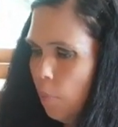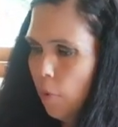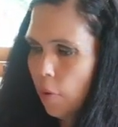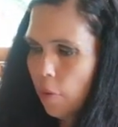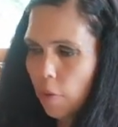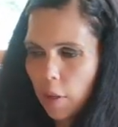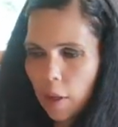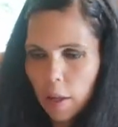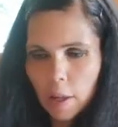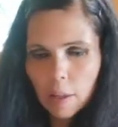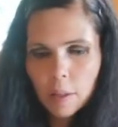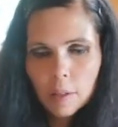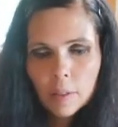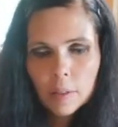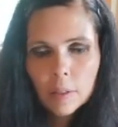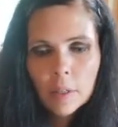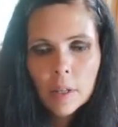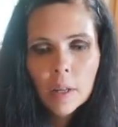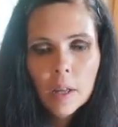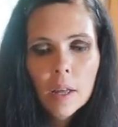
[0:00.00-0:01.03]
but they
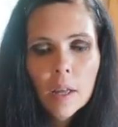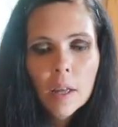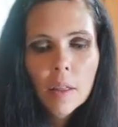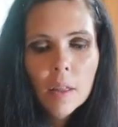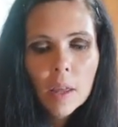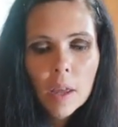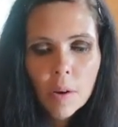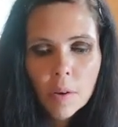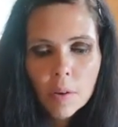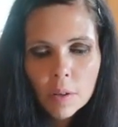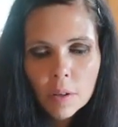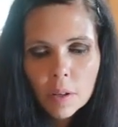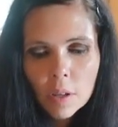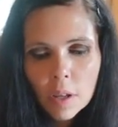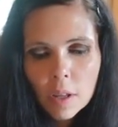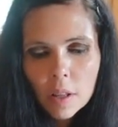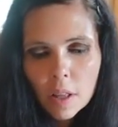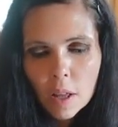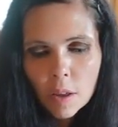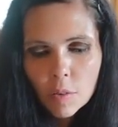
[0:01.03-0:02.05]
here
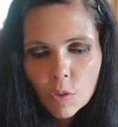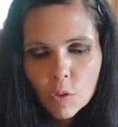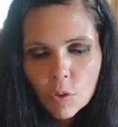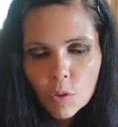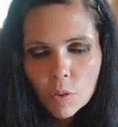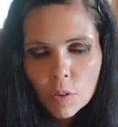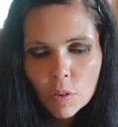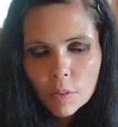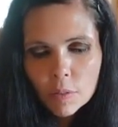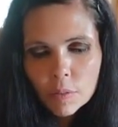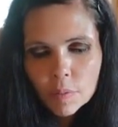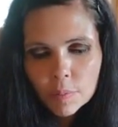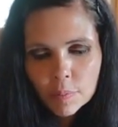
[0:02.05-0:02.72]
can have two.